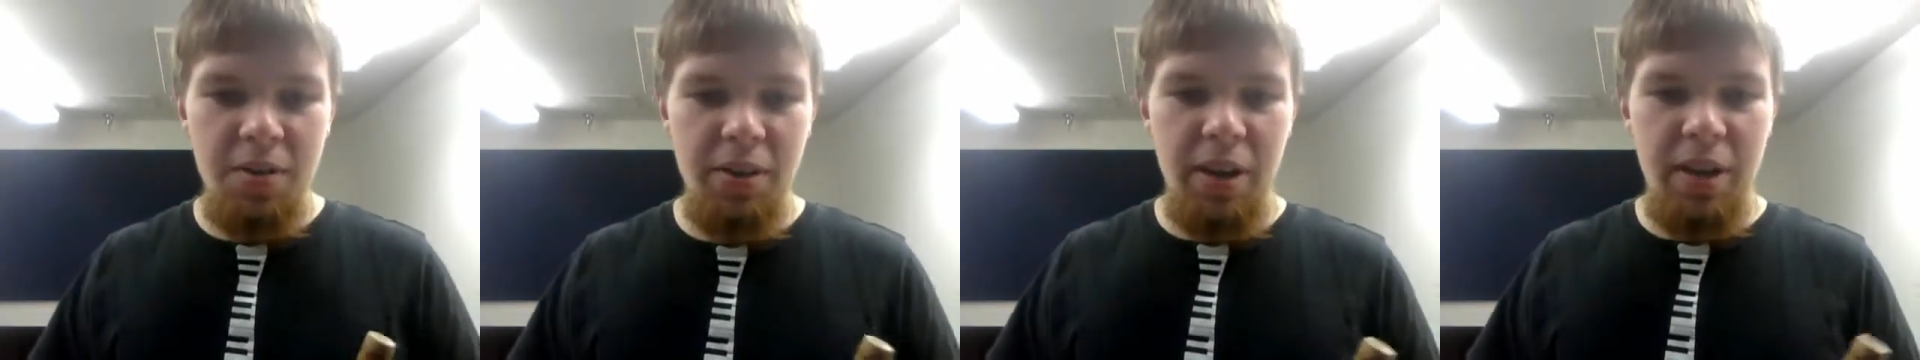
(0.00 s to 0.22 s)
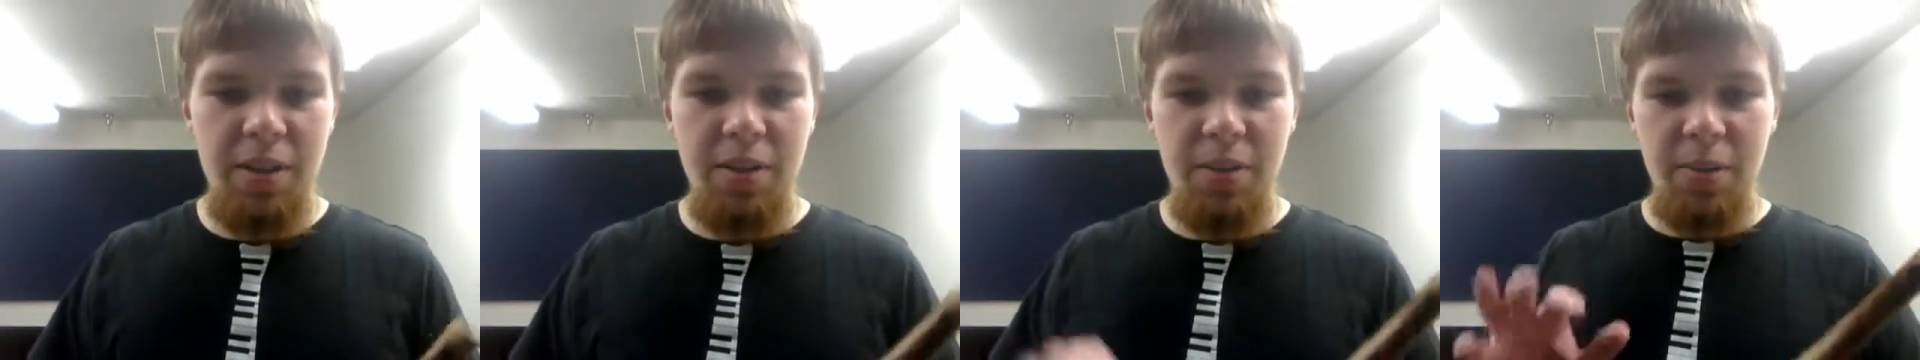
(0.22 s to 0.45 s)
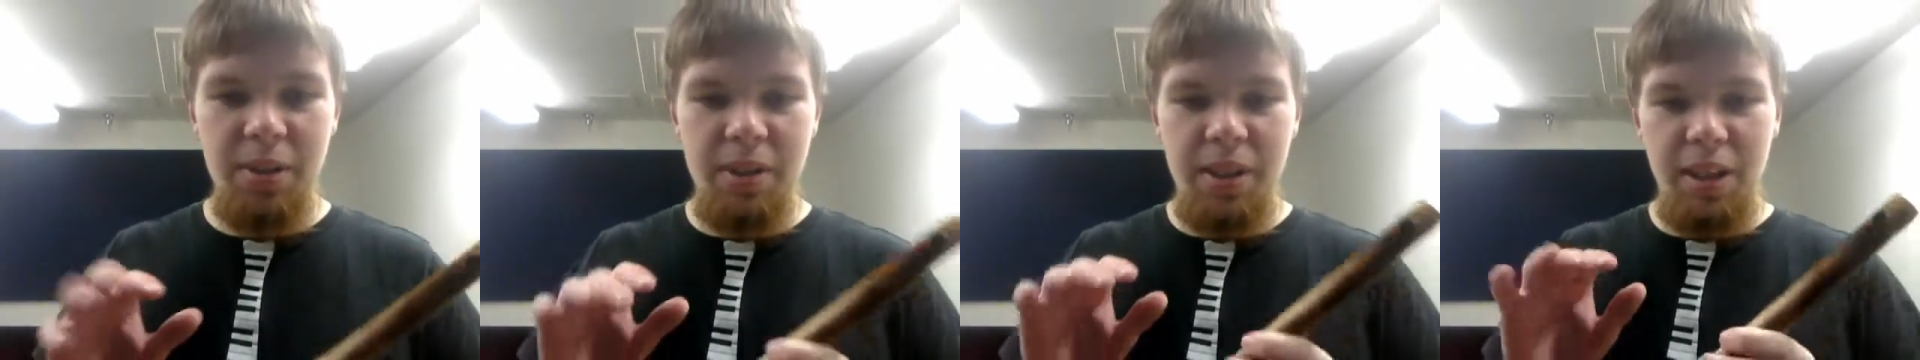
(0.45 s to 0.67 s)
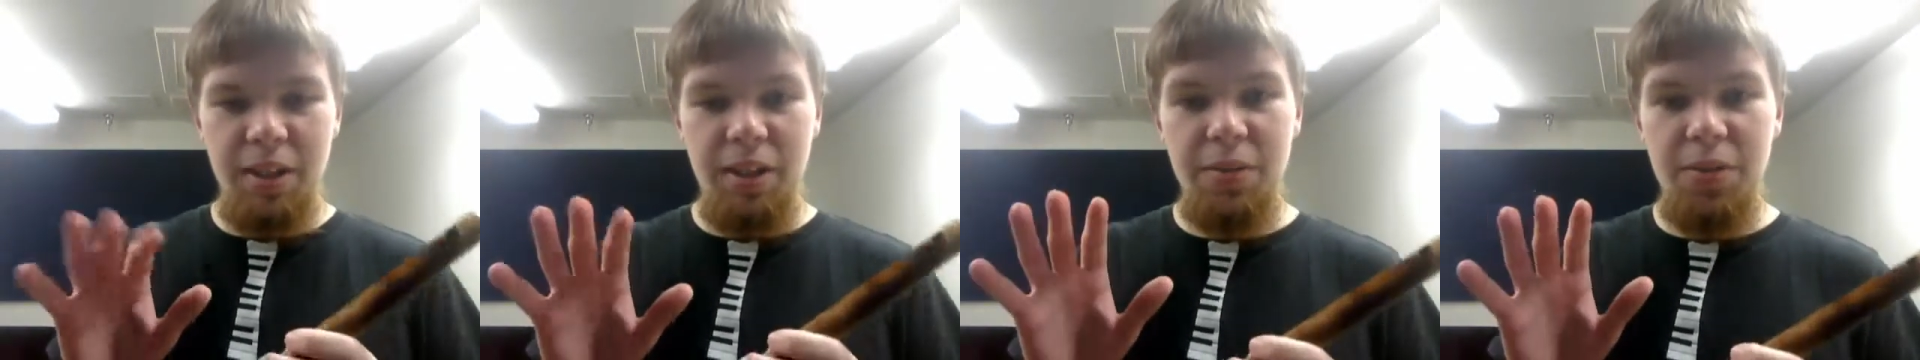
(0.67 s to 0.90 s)
Right, so
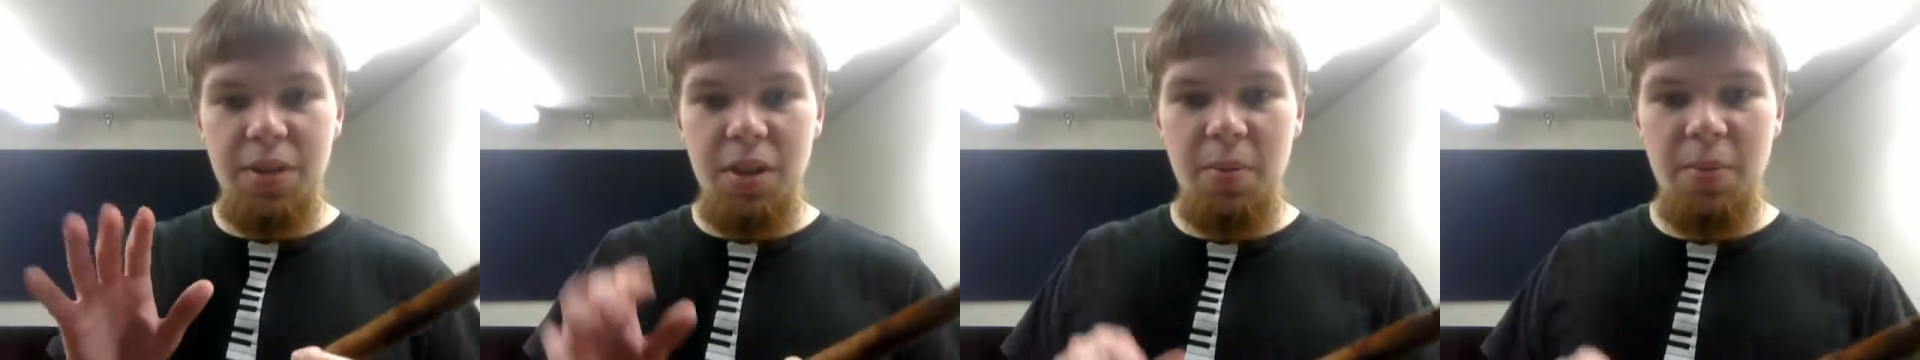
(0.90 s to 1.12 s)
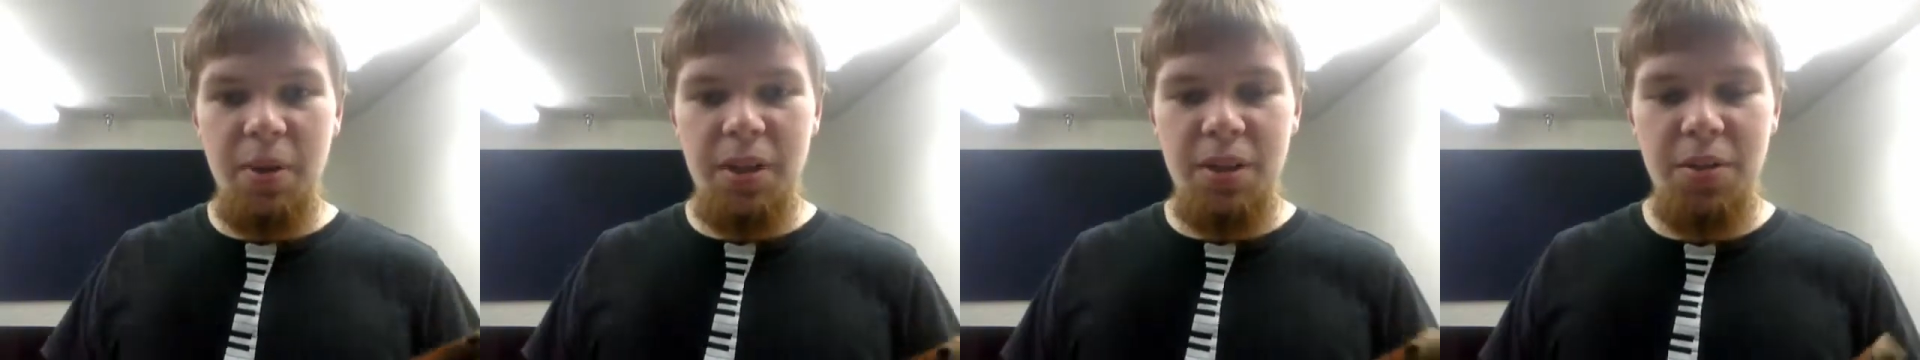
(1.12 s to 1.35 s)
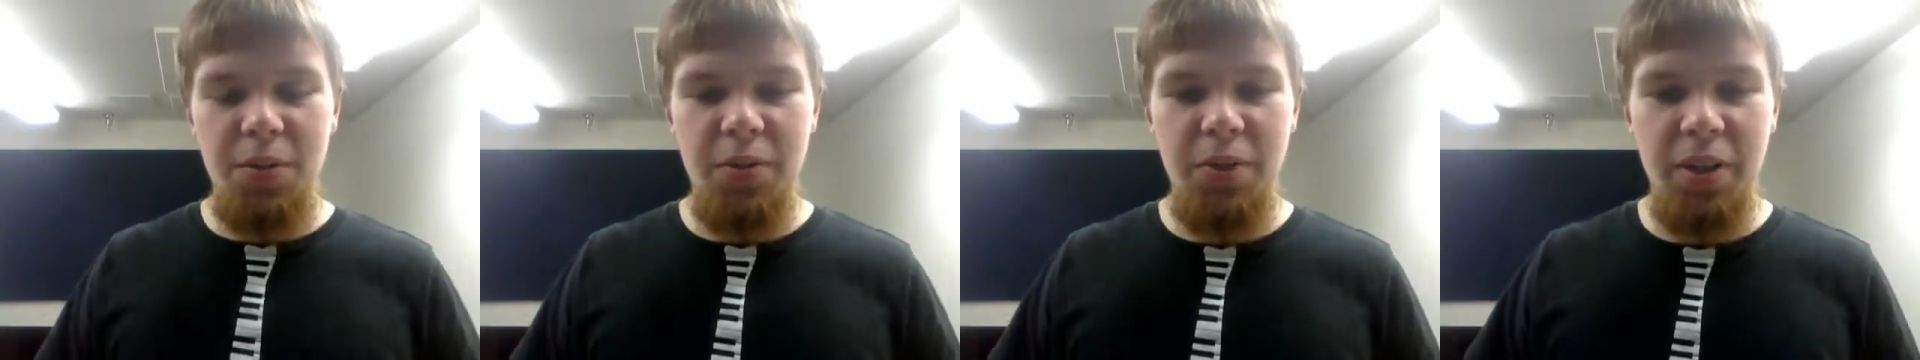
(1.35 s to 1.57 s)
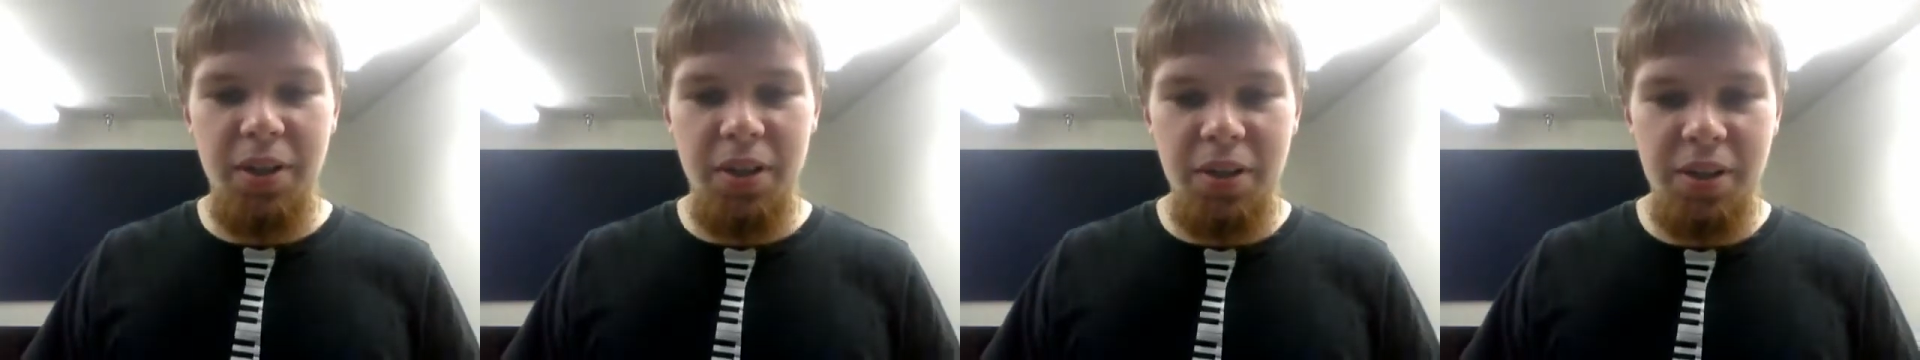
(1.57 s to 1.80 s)
once I lifted a bunch
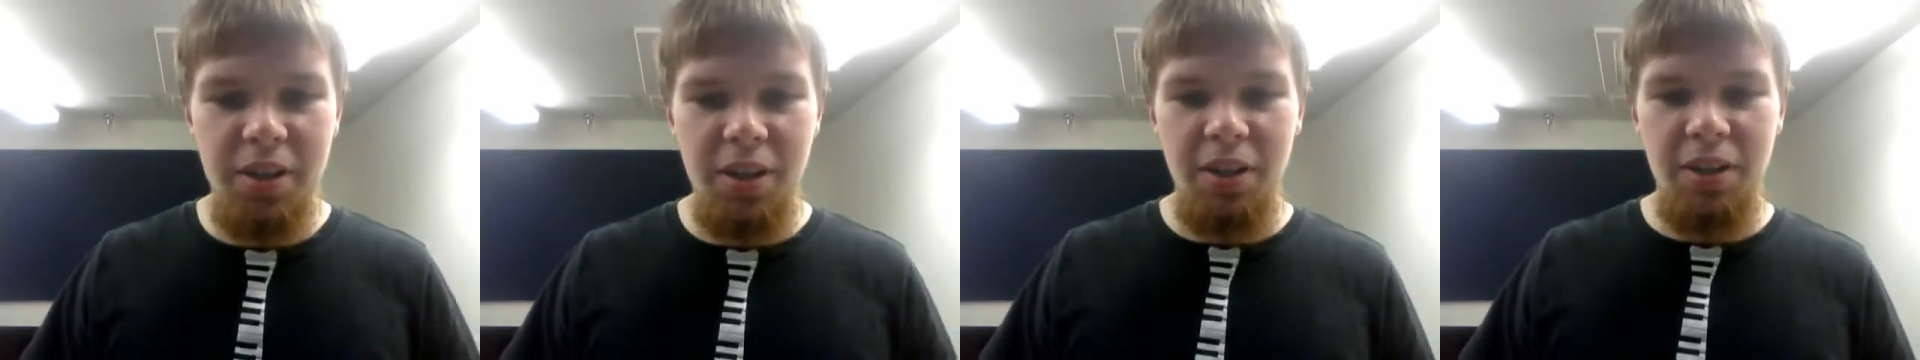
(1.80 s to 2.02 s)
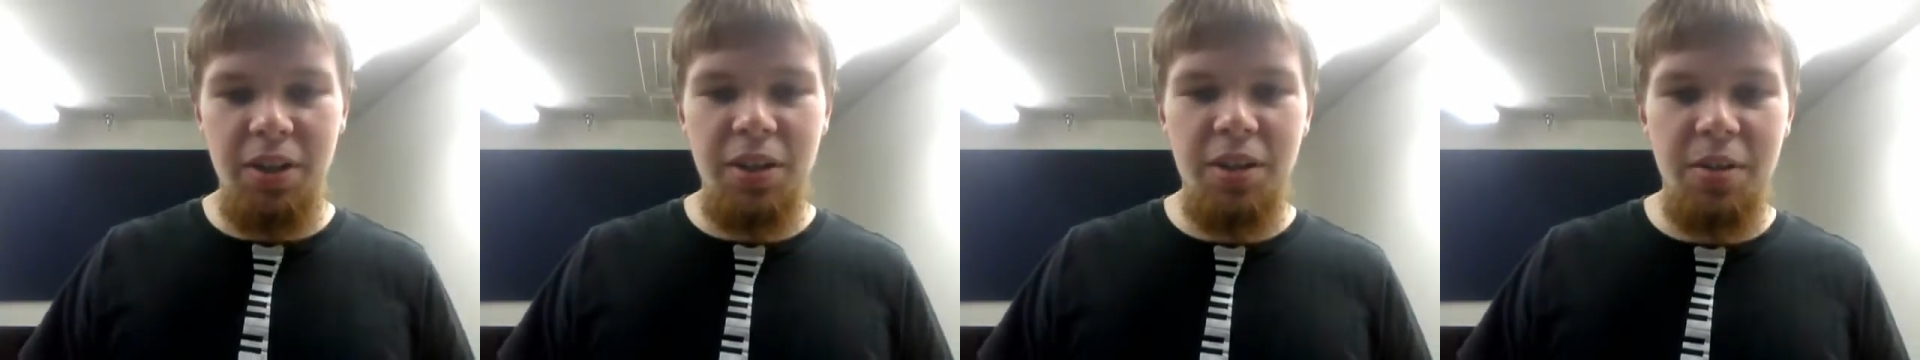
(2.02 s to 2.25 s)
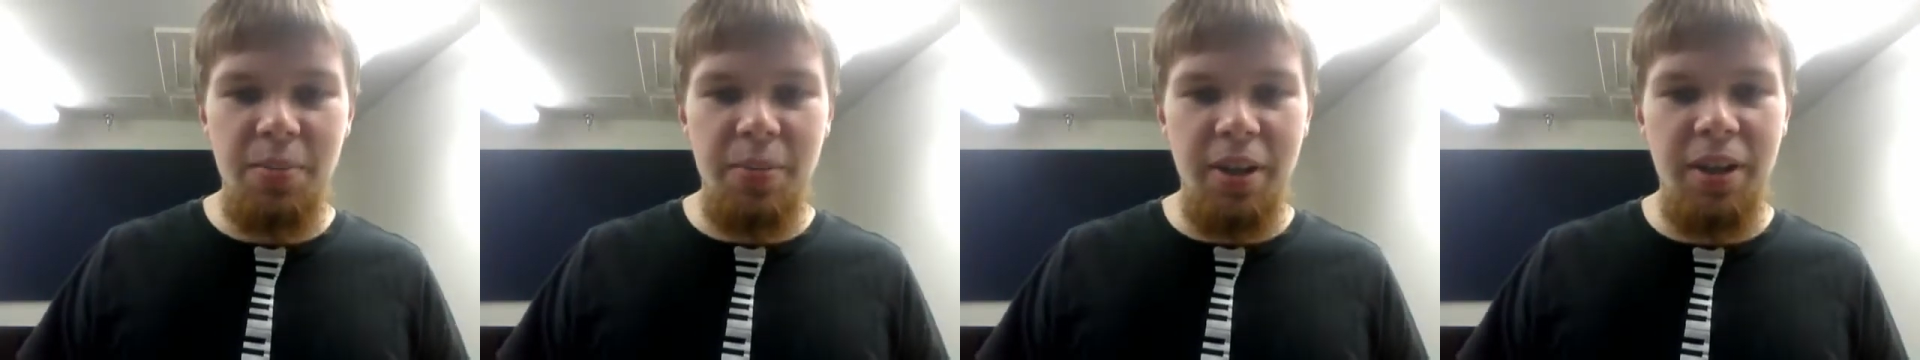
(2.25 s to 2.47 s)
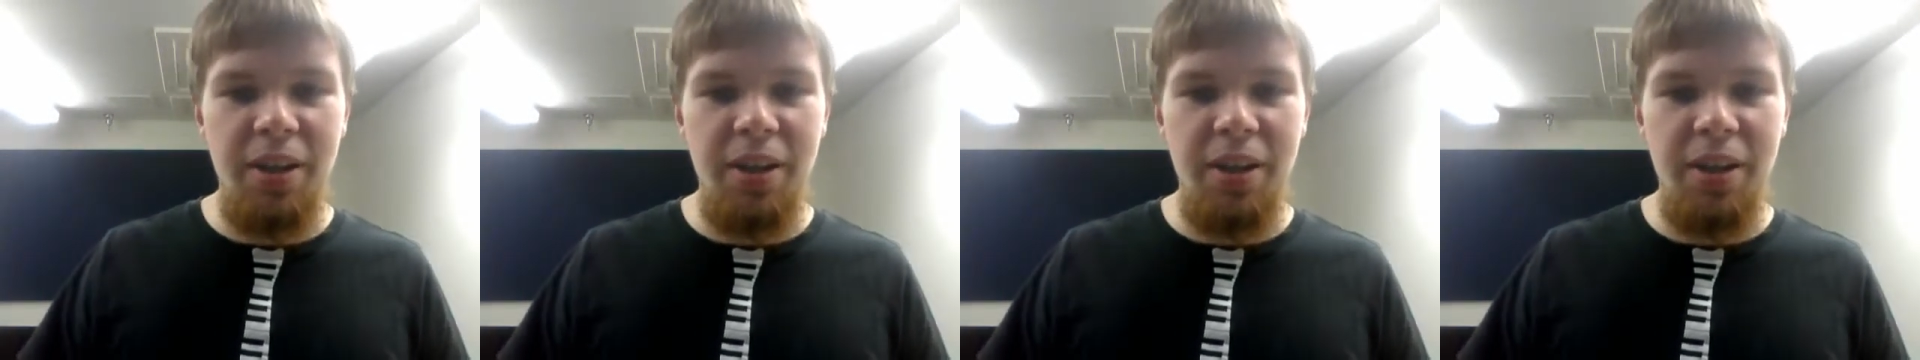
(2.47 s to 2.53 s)
of fingers a little